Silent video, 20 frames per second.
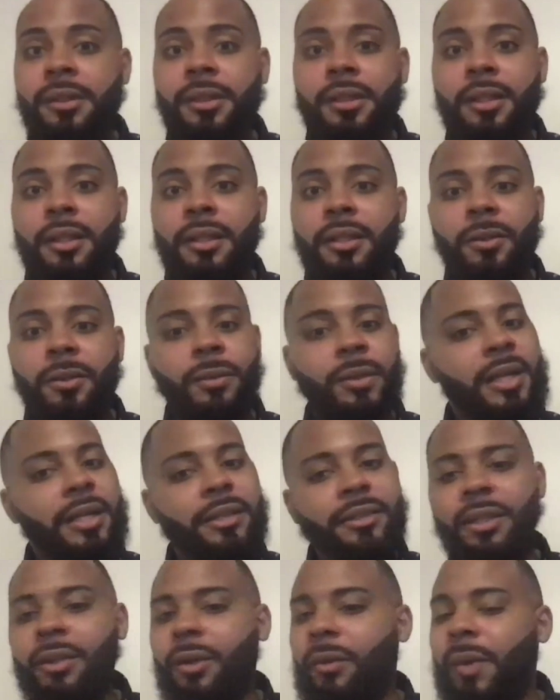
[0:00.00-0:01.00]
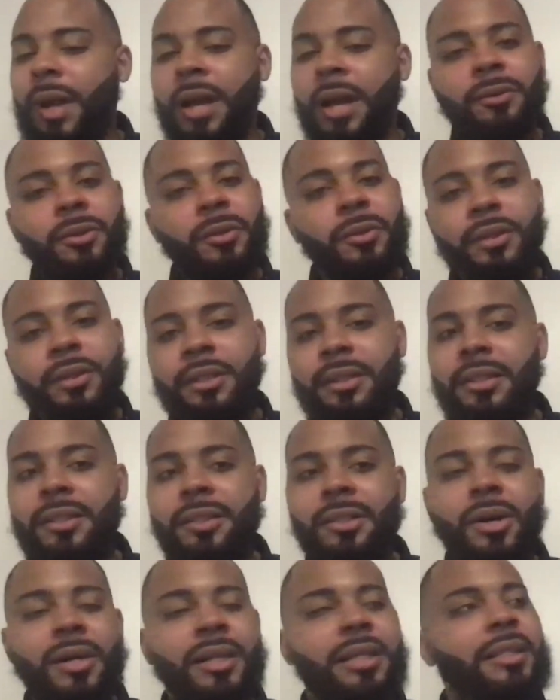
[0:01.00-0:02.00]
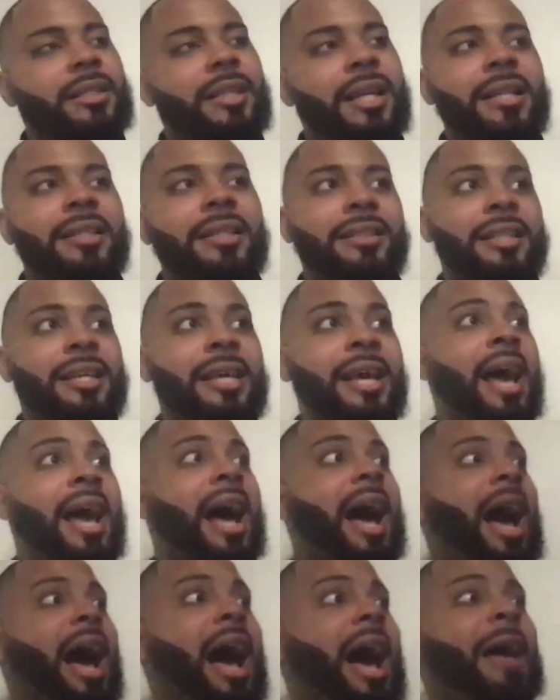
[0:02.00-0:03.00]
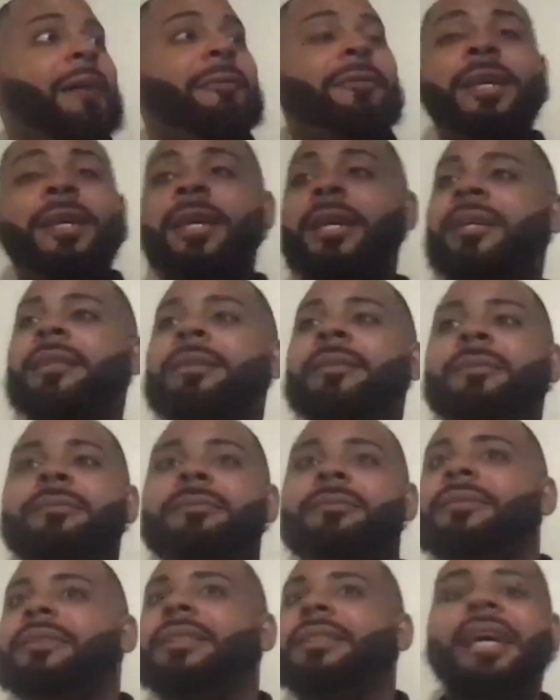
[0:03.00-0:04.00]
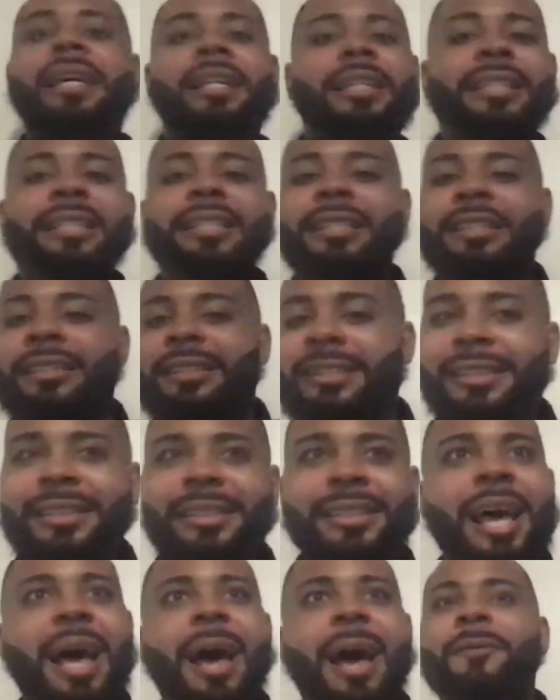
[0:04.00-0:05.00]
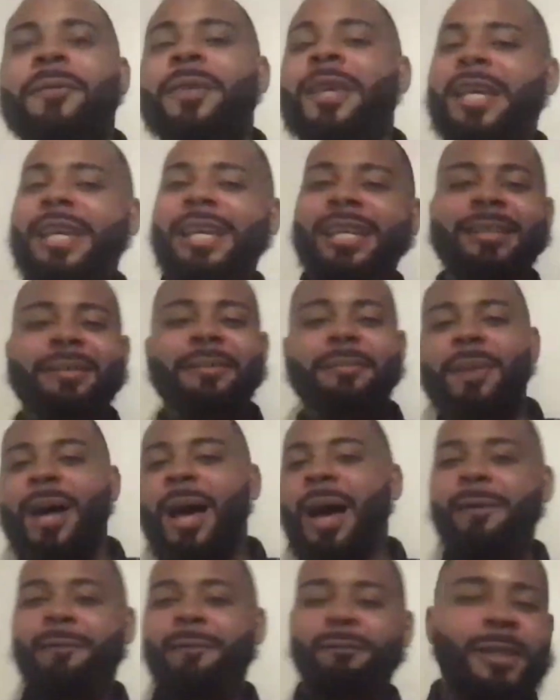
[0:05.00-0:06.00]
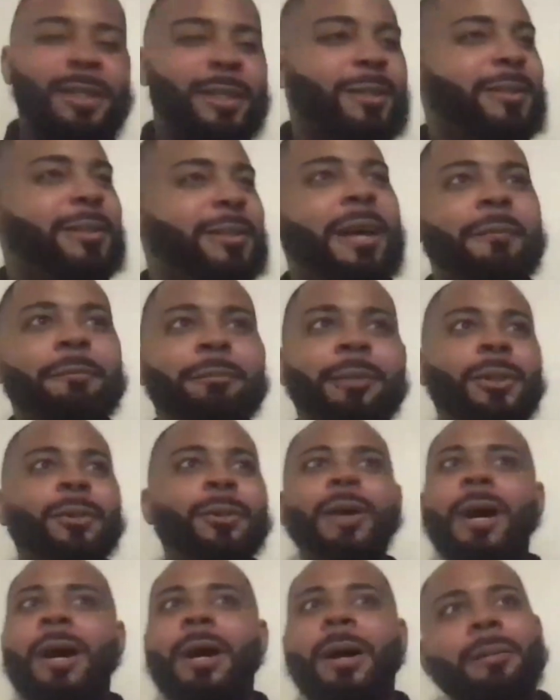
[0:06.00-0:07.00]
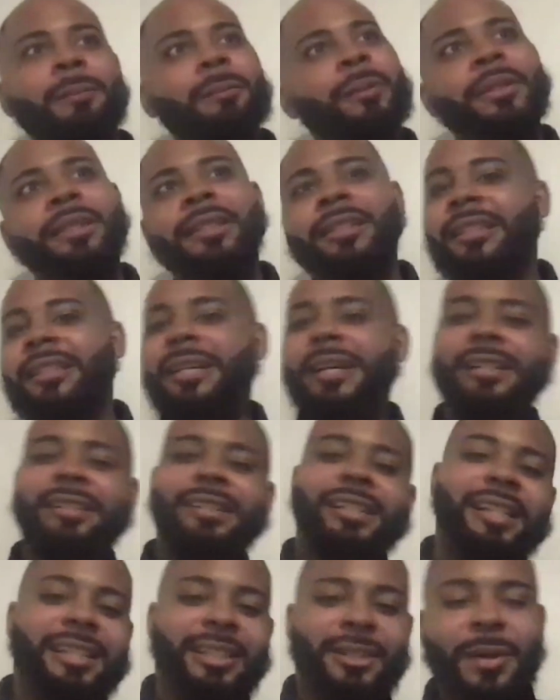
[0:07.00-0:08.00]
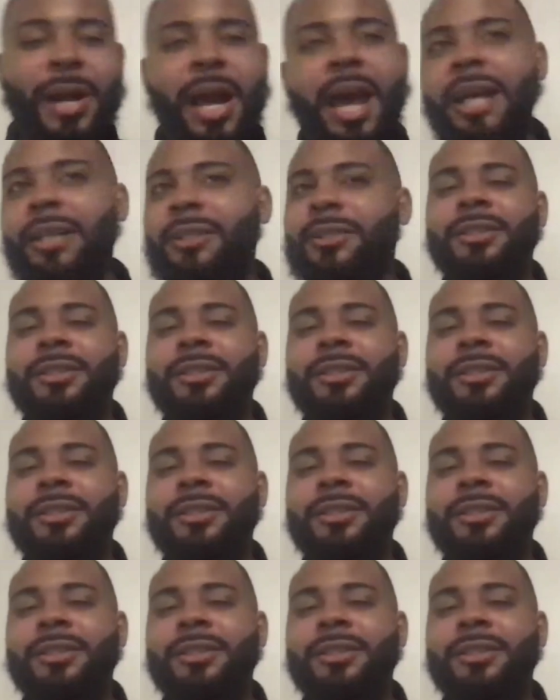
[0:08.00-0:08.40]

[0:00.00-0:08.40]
You wouldn't have stuck around doing it this long. And yes, I've hit dead ends. I've hit minefields. I blew up and then I like crashed.